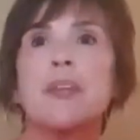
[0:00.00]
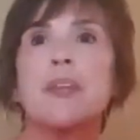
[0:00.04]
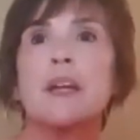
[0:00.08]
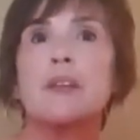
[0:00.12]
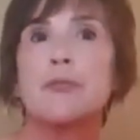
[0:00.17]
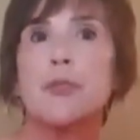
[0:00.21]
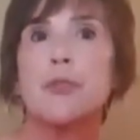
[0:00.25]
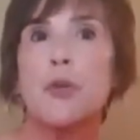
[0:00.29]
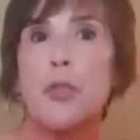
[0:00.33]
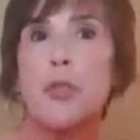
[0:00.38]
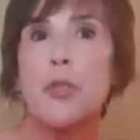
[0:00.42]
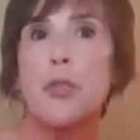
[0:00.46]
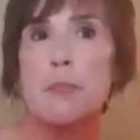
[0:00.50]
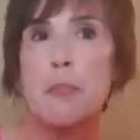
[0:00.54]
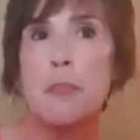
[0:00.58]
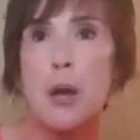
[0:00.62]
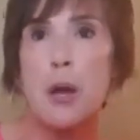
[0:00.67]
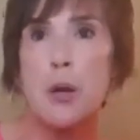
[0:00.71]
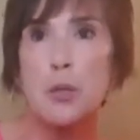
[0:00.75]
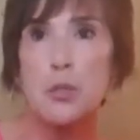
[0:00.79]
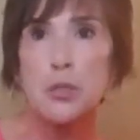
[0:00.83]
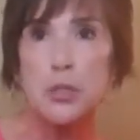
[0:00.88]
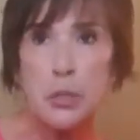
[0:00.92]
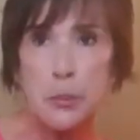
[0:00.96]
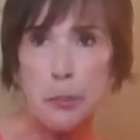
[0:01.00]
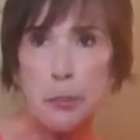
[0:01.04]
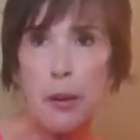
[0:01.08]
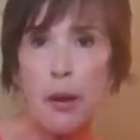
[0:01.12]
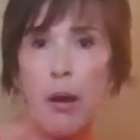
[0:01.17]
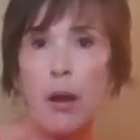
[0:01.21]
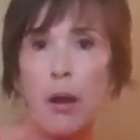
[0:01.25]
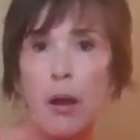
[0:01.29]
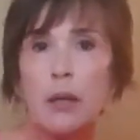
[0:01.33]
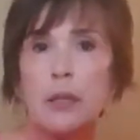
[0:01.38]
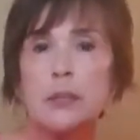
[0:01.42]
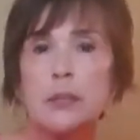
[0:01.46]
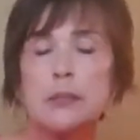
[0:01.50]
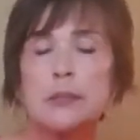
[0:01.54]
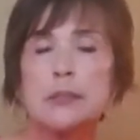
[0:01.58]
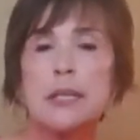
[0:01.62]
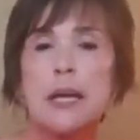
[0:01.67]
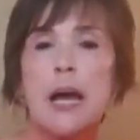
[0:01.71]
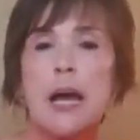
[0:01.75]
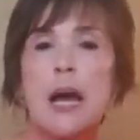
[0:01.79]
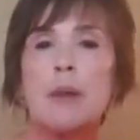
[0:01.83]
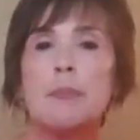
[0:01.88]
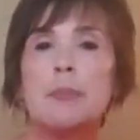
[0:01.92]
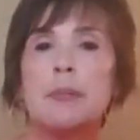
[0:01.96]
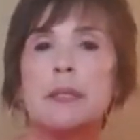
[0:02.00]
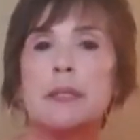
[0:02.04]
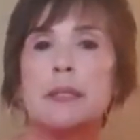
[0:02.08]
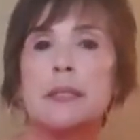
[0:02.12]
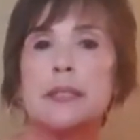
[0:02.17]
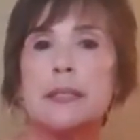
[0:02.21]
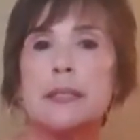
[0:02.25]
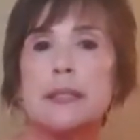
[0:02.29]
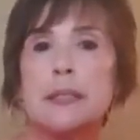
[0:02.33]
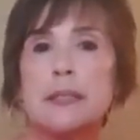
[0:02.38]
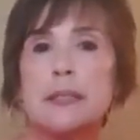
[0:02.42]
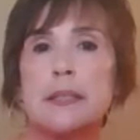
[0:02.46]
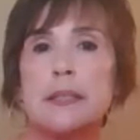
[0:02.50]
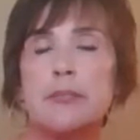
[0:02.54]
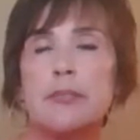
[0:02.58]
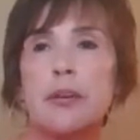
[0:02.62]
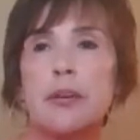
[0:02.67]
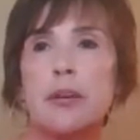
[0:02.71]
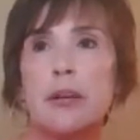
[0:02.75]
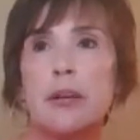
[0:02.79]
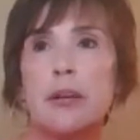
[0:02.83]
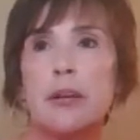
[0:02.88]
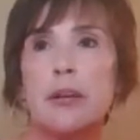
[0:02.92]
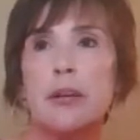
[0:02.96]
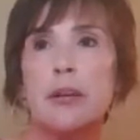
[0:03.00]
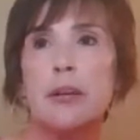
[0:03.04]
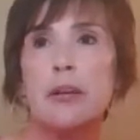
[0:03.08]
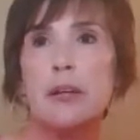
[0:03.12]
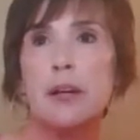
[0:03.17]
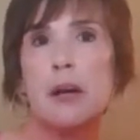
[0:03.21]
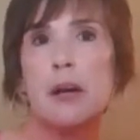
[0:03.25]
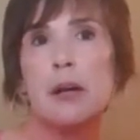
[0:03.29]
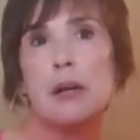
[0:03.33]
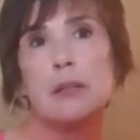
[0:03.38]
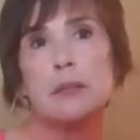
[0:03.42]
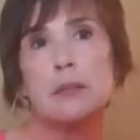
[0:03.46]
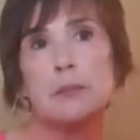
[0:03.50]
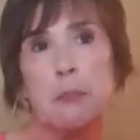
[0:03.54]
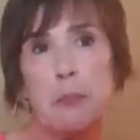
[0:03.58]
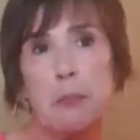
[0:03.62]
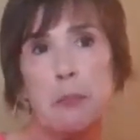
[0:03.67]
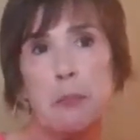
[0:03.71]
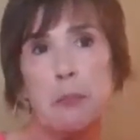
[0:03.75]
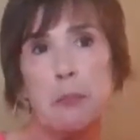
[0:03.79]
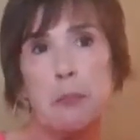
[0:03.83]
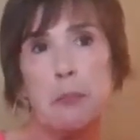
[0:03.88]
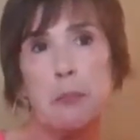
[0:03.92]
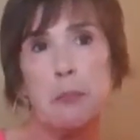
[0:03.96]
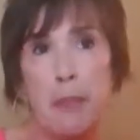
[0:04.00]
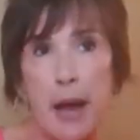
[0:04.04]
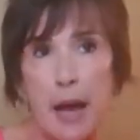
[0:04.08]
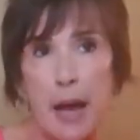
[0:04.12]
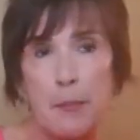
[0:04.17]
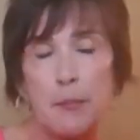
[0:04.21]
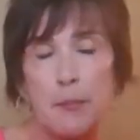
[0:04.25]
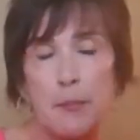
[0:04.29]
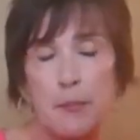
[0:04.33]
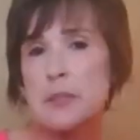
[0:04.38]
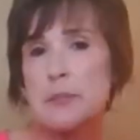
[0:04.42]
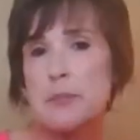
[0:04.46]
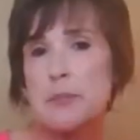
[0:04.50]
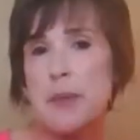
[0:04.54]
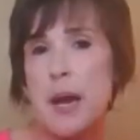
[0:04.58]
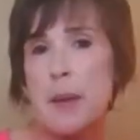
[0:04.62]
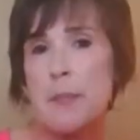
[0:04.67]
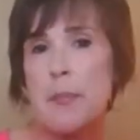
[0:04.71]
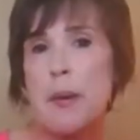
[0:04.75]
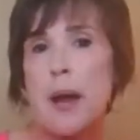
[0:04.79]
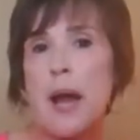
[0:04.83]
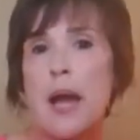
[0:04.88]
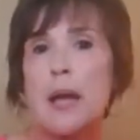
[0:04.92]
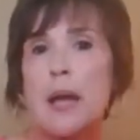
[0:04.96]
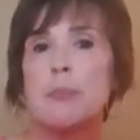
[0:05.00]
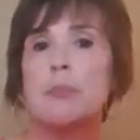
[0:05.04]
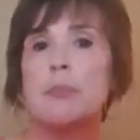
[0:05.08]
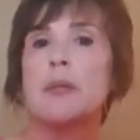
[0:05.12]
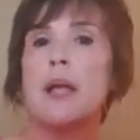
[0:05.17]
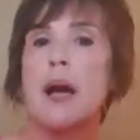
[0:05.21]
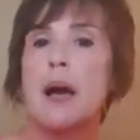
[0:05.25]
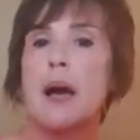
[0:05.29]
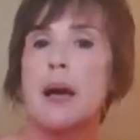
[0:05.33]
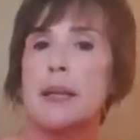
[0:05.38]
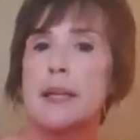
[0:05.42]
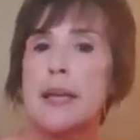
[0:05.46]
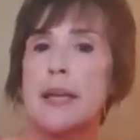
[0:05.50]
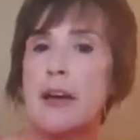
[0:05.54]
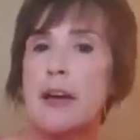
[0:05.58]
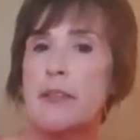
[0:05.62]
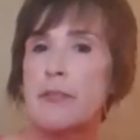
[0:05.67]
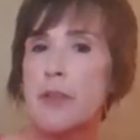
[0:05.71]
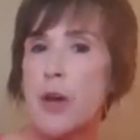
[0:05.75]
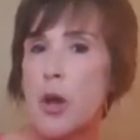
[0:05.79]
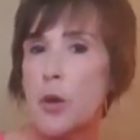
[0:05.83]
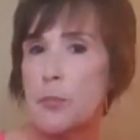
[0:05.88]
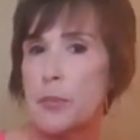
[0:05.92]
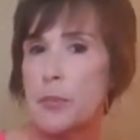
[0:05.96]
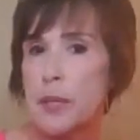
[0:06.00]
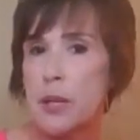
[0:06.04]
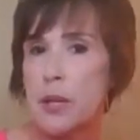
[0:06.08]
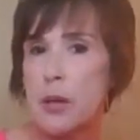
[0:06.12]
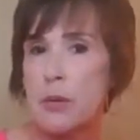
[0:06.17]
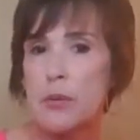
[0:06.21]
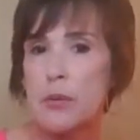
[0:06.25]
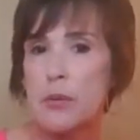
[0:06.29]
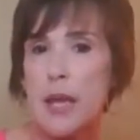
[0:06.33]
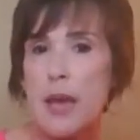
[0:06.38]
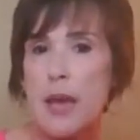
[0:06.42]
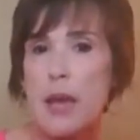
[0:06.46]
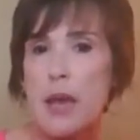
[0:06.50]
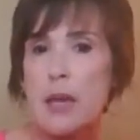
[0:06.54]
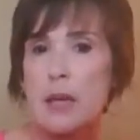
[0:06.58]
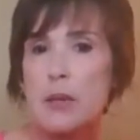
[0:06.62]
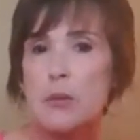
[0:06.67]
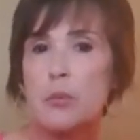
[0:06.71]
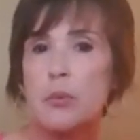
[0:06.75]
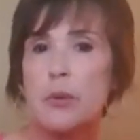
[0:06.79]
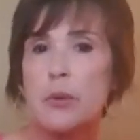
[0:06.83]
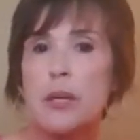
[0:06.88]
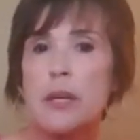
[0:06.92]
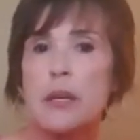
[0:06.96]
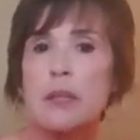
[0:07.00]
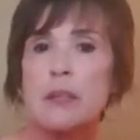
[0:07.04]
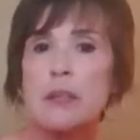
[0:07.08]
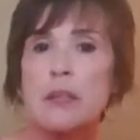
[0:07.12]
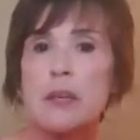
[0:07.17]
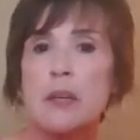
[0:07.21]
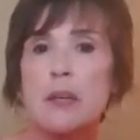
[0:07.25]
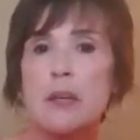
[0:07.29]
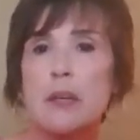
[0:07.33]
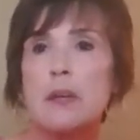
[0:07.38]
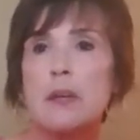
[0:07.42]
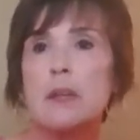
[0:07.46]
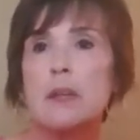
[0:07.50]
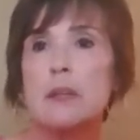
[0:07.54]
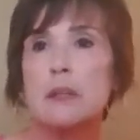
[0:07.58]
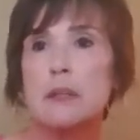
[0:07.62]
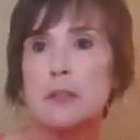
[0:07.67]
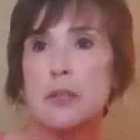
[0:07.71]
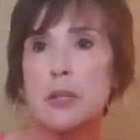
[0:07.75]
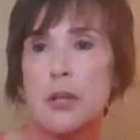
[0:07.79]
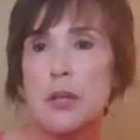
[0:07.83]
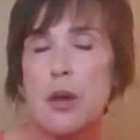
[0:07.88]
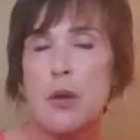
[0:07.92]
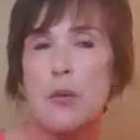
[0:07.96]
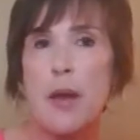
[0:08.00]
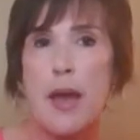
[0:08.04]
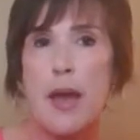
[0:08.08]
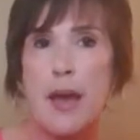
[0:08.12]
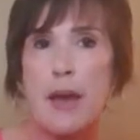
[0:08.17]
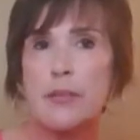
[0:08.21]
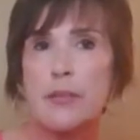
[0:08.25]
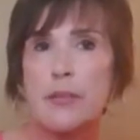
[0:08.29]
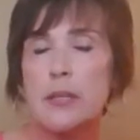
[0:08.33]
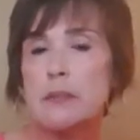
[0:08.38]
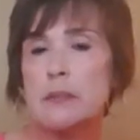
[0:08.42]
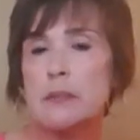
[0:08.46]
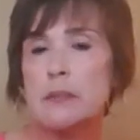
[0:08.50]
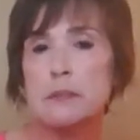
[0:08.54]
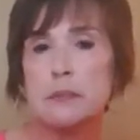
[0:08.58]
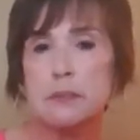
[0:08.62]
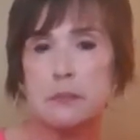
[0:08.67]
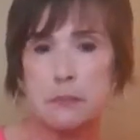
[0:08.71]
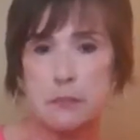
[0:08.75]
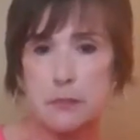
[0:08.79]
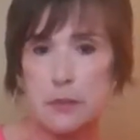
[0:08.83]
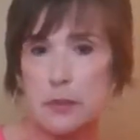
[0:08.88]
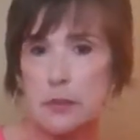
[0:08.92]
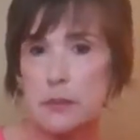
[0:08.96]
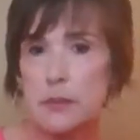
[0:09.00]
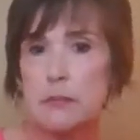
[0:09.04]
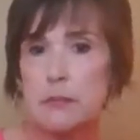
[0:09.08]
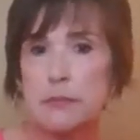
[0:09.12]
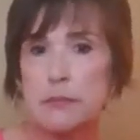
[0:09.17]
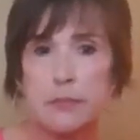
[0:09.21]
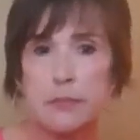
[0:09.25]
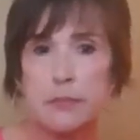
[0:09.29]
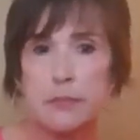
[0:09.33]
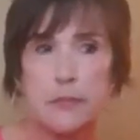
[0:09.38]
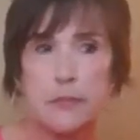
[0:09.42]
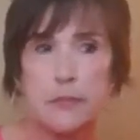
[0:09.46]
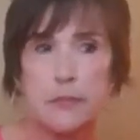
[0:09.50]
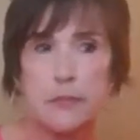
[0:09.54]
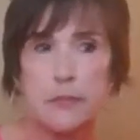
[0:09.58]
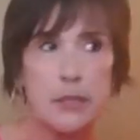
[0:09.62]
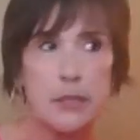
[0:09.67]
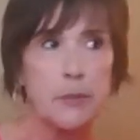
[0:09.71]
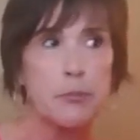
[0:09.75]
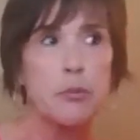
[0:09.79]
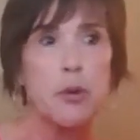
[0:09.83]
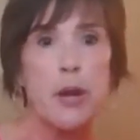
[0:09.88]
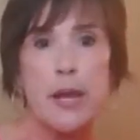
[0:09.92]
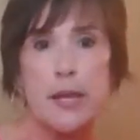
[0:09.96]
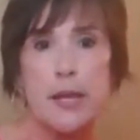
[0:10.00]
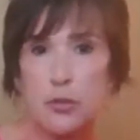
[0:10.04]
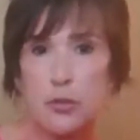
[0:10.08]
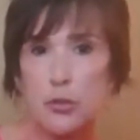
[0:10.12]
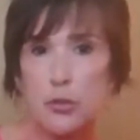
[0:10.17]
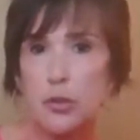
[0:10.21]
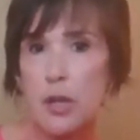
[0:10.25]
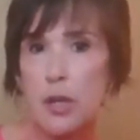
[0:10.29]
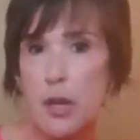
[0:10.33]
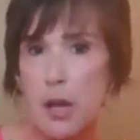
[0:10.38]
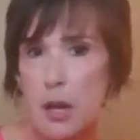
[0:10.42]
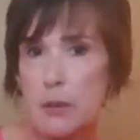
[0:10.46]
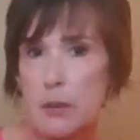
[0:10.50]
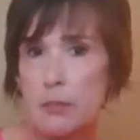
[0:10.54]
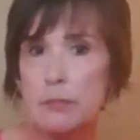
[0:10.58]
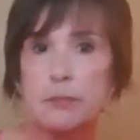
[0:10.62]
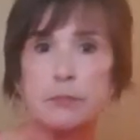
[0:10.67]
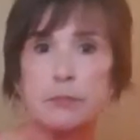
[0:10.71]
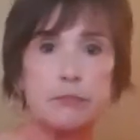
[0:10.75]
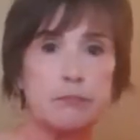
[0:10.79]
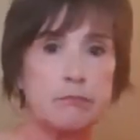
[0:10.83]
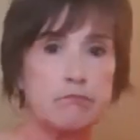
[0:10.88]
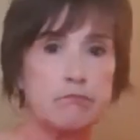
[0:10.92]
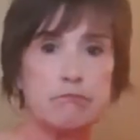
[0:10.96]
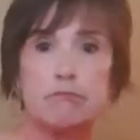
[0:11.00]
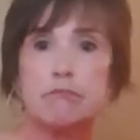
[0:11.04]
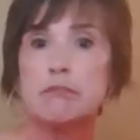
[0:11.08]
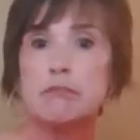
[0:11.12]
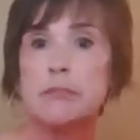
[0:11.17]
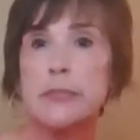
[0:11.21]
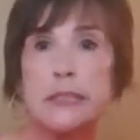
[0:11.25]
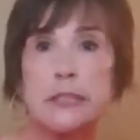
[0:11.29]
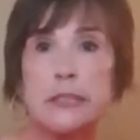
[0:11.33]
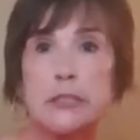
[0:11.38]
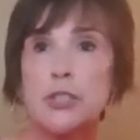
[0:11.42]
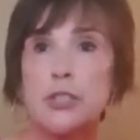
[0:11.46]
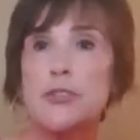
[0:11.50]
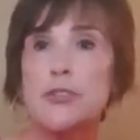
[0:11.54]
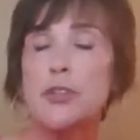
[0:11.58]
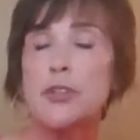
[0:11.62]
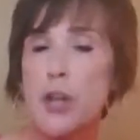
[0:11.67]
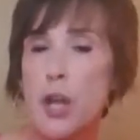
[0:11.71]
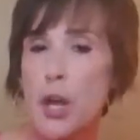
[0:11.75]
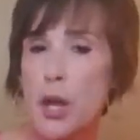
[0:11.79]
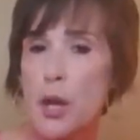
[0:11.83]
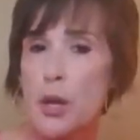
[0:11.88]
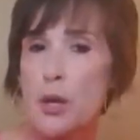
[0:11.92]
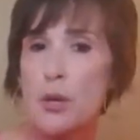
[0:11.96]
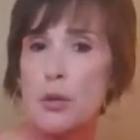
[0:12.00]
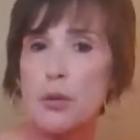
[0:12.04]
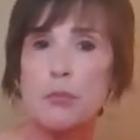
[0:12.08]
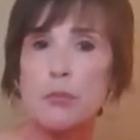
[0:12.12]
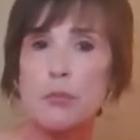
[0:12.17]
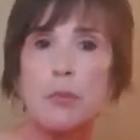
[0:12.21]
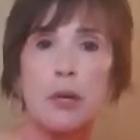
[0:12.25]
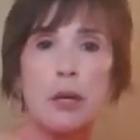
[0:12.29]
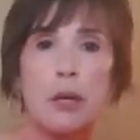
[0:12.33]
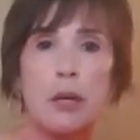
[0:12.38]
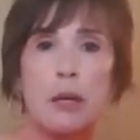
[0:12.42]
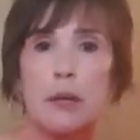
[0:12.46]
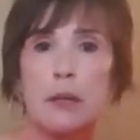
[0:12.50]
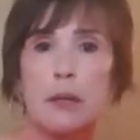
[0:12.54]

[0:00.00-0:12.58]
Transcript: for the most part, I believe my the folks in my pipeline have been okay with, having the appraiser come into their home.